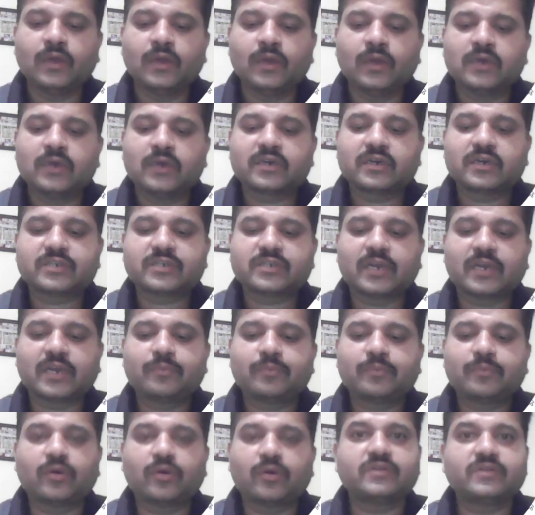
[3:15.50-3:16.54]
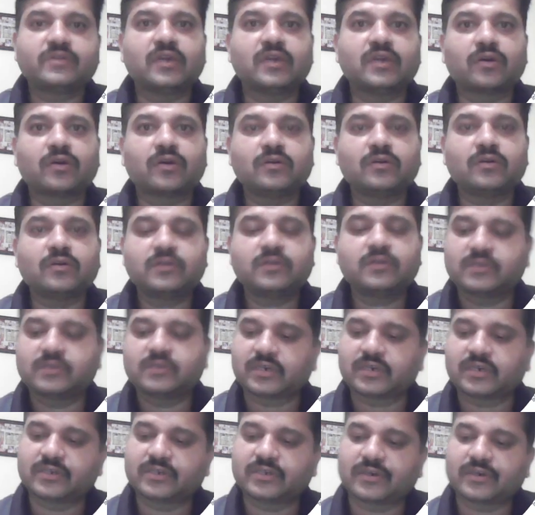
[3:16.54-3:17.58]
crystalline polysilicon
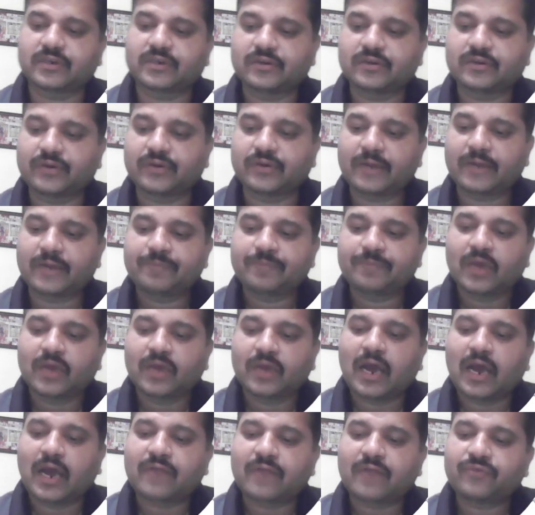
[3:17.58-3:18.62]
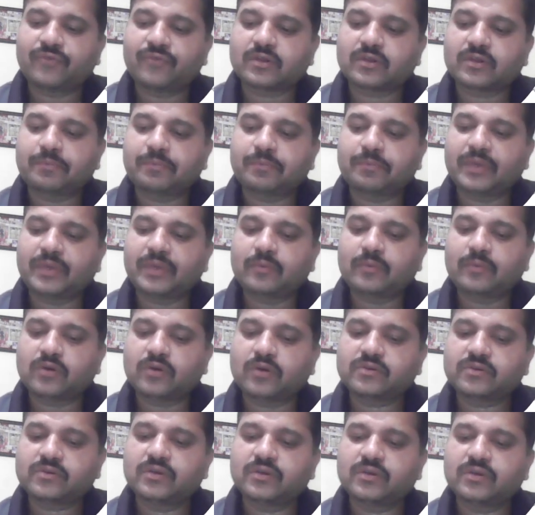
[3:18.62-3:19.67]
structure. Okay, and for the
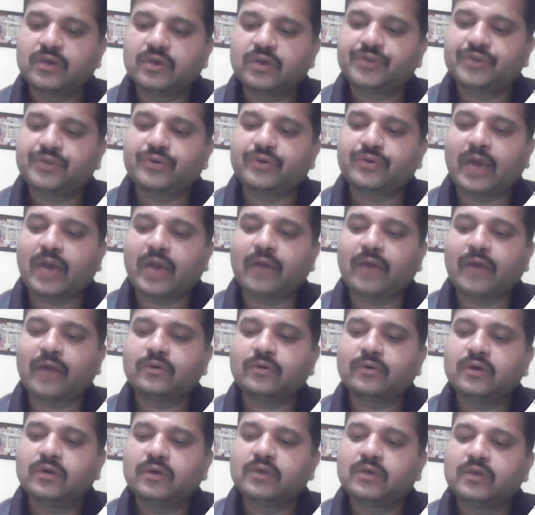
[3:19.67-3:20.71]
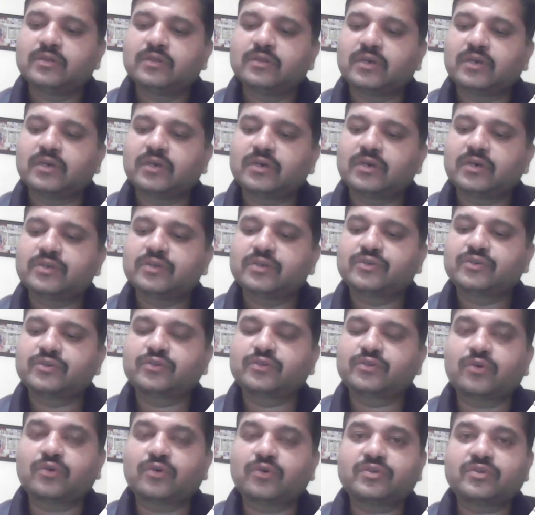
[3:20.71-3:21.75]
PMOS you have the
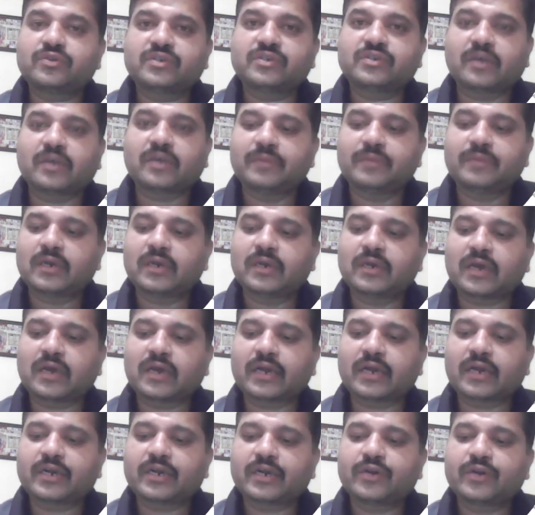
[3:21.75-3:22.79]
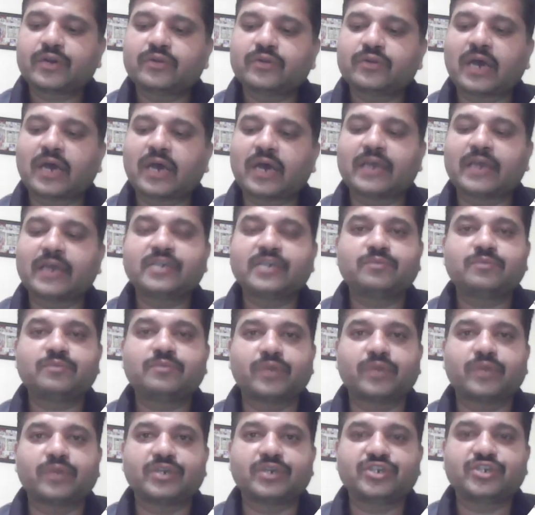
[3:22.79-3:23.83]
source terminal connected to the highest
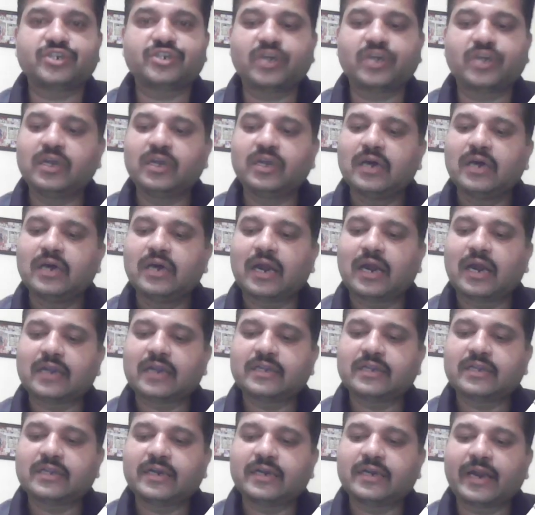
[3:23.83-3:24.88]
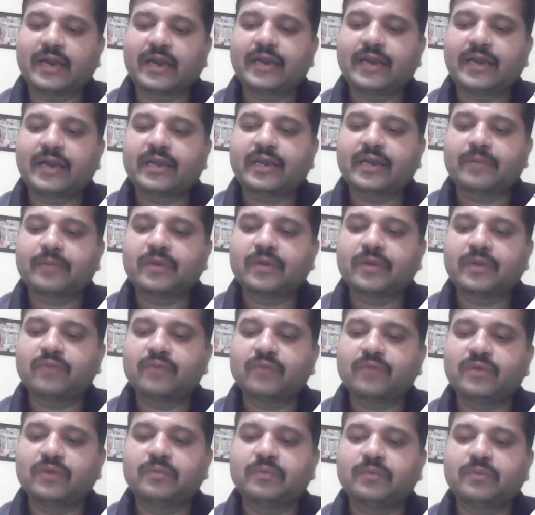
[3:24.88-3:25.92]
potential, and the drain terminal
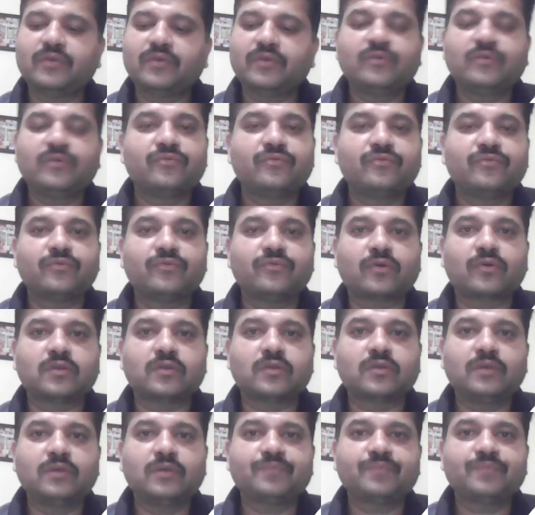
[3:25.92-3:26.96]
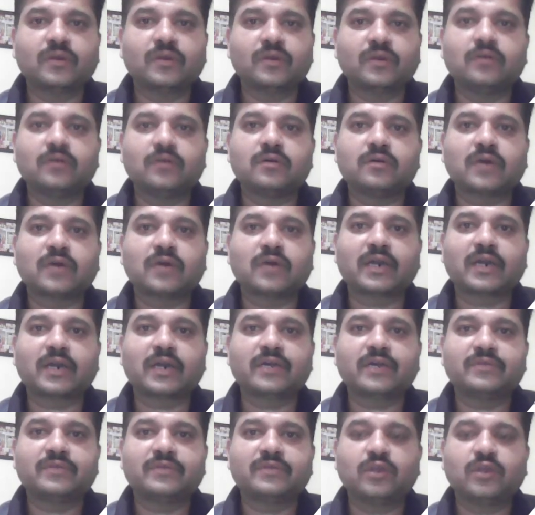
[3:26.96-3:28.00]
will be for the
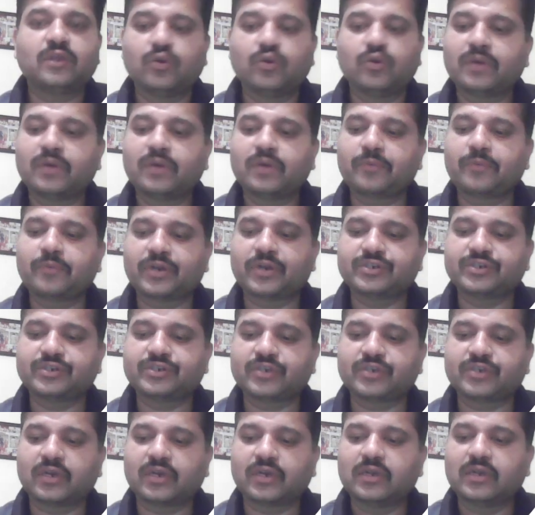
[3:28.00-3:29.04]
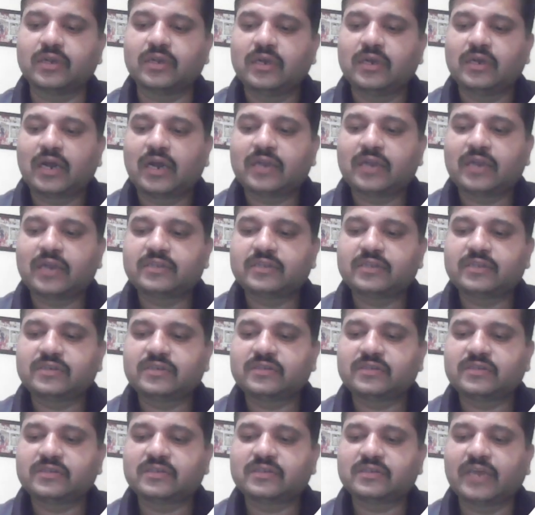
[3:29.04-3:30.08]
connected with the lower potential, and this
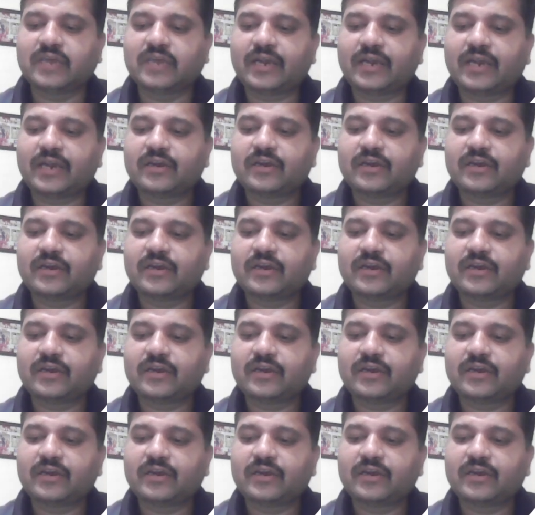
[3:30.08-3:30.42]
is gate